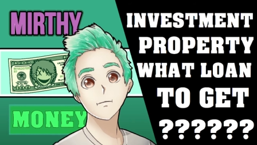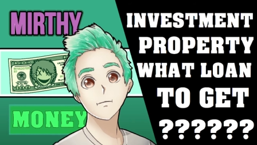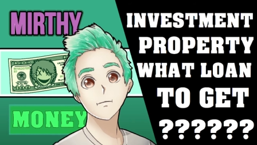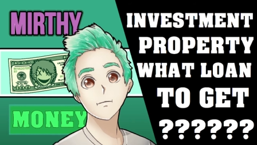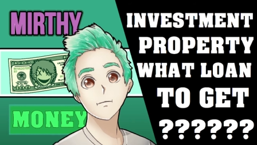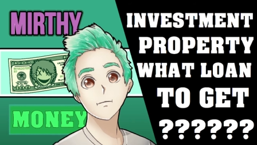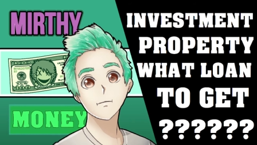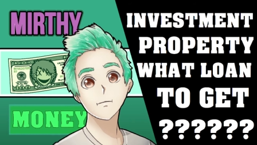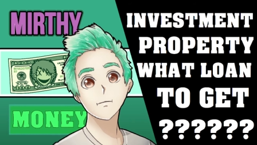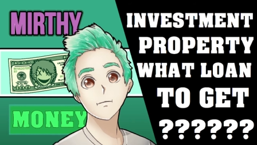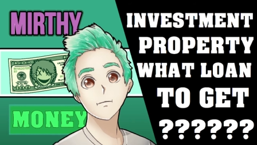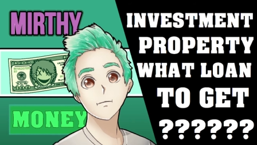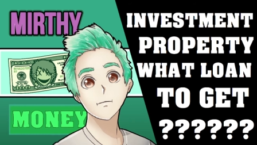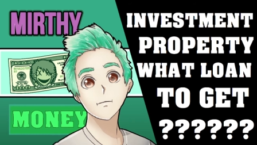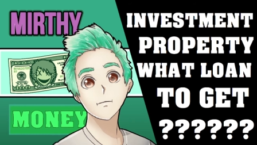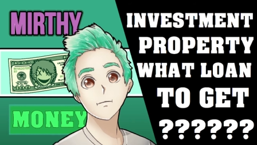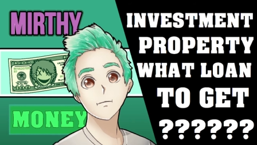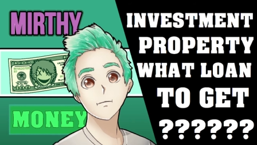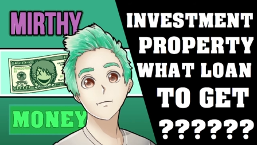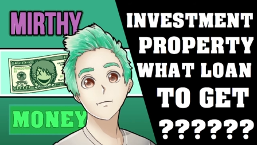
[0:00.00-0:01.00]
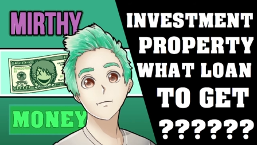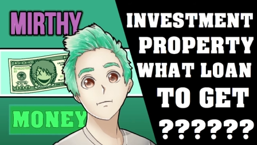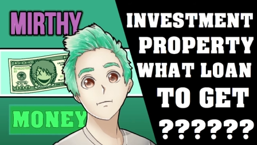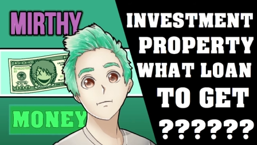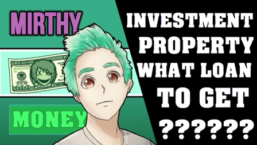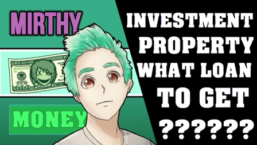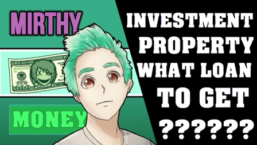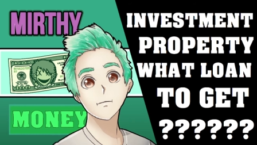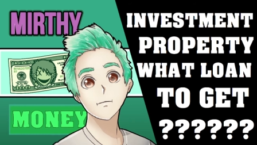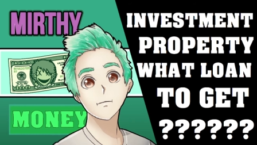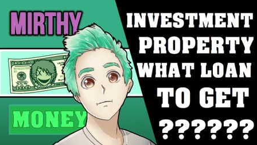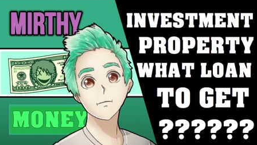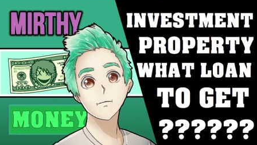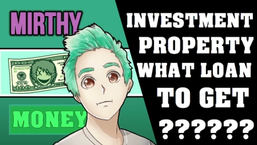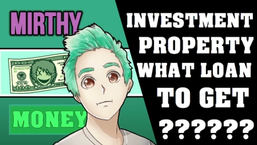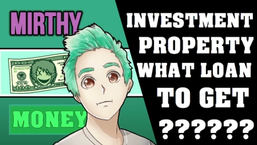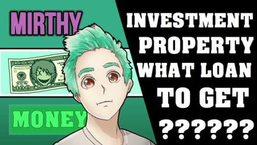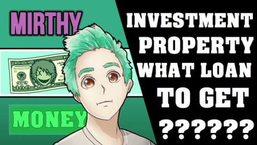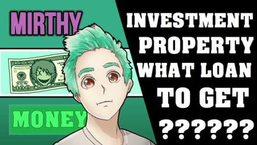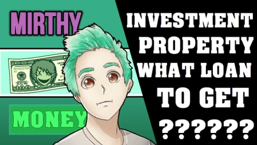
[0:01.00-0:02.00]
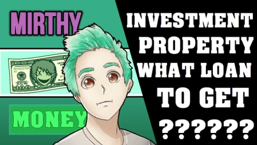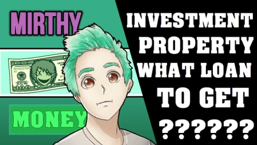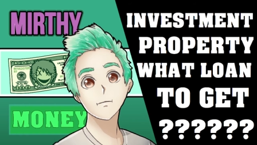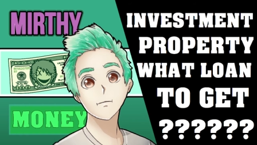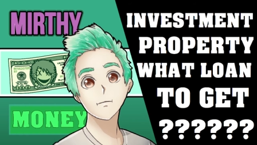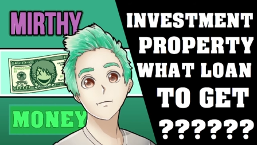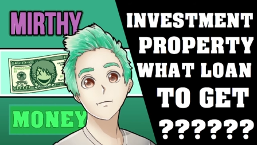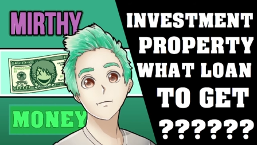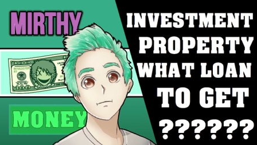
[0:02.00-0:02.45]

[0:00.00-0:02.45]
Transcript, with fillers: and cash flow for you or